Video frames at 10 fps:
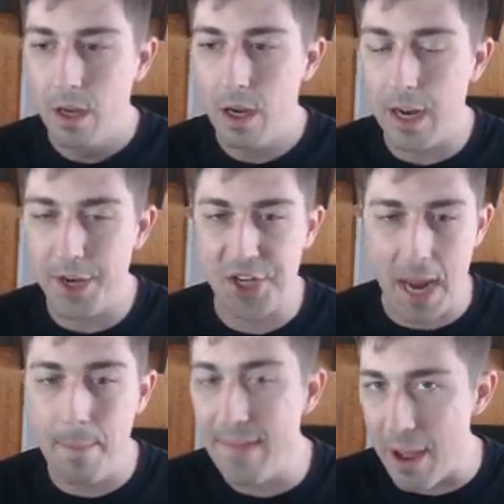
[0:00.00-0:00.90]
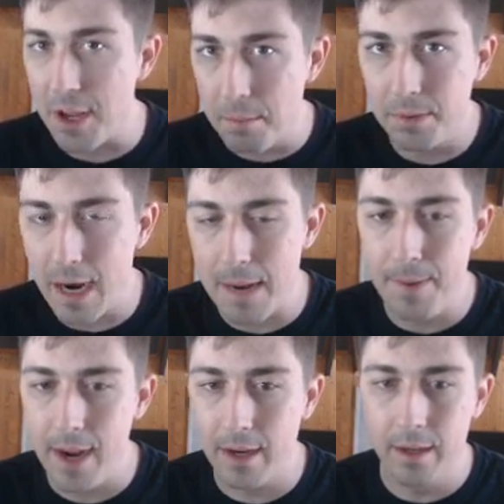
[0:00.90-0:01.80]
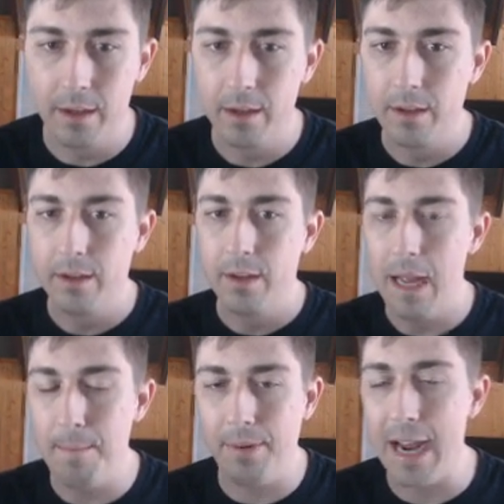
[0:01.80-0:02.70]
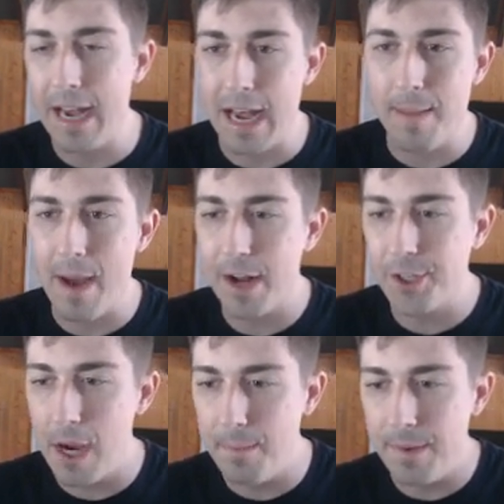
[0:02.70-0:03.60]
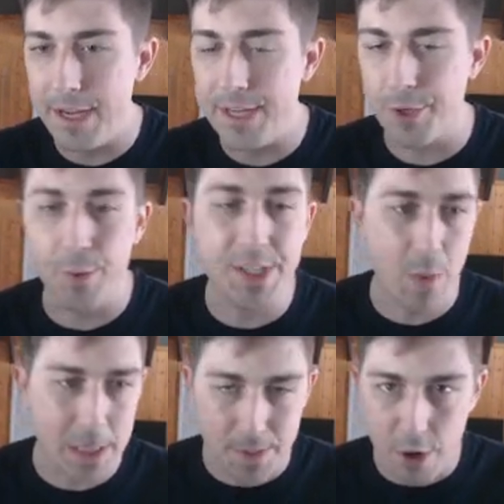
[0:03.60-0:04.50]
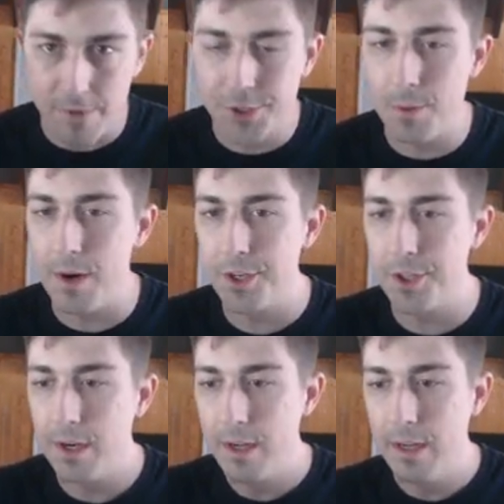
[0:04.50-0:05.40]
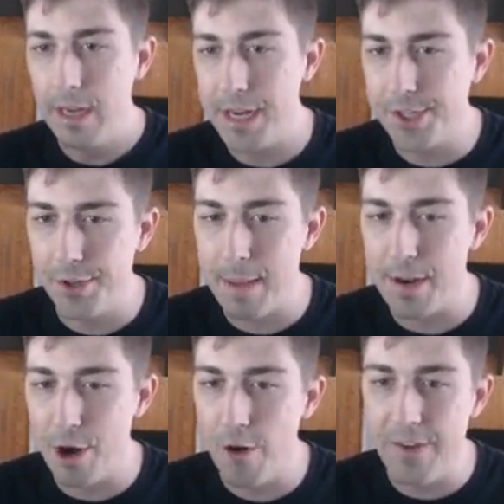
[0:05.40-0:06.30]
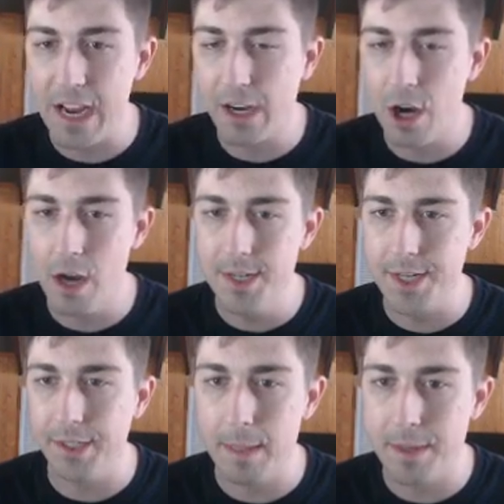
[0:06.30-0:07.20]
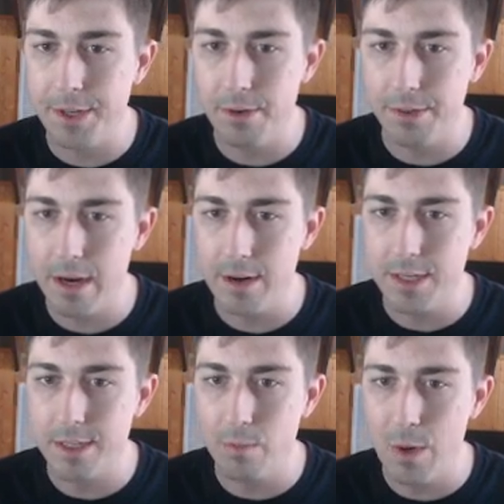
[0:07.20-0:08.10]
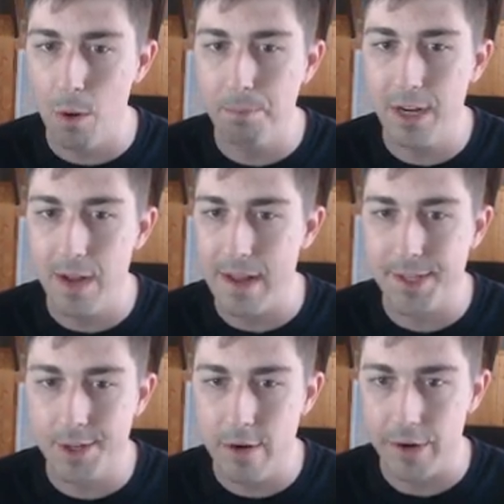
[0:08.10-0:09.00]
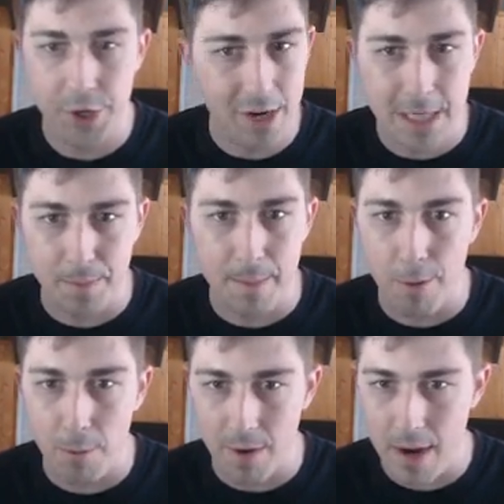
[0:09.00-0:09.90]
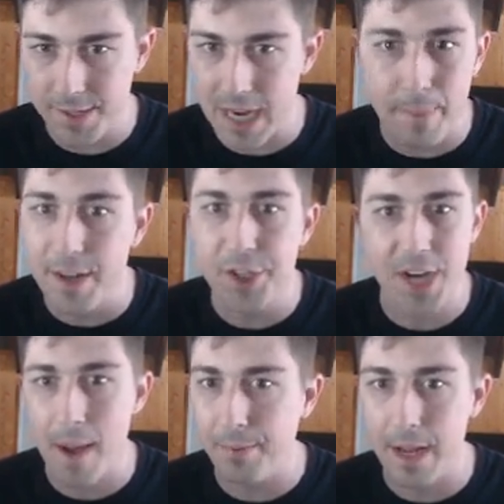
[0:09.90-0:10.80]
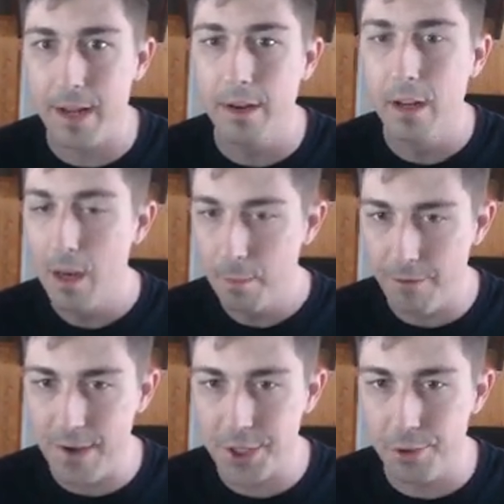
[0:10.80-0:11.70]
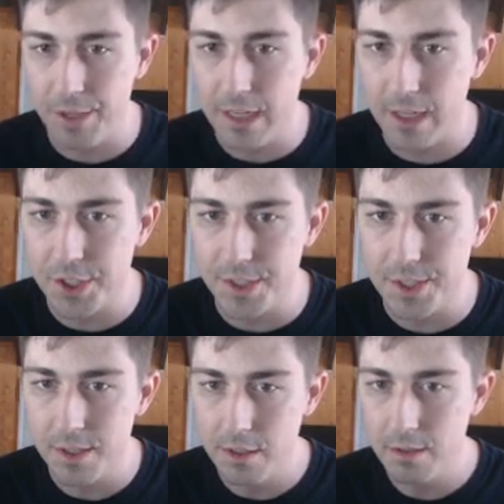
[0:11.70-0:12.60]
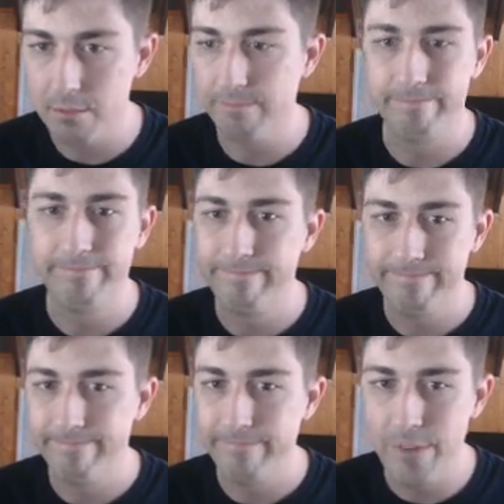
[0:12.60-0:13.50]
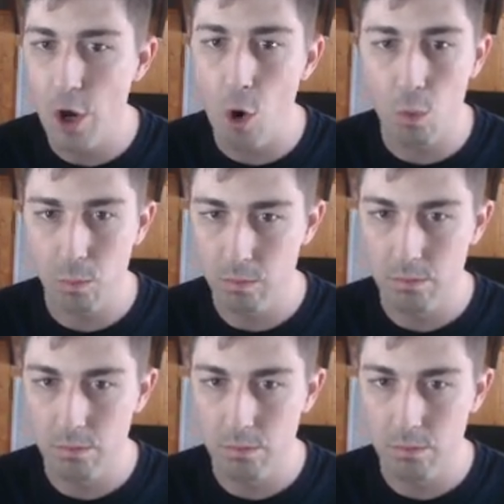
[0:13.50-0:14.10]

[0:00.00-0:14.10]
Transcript: a champion that you can blind pick and play in any matchup is the reason why it's been nerfed so much. And so they've been nerfing it constantly. But dude, we don't play on that server. Do you guys play pro play? Is anybody in this chat playing professional League of Legends? No.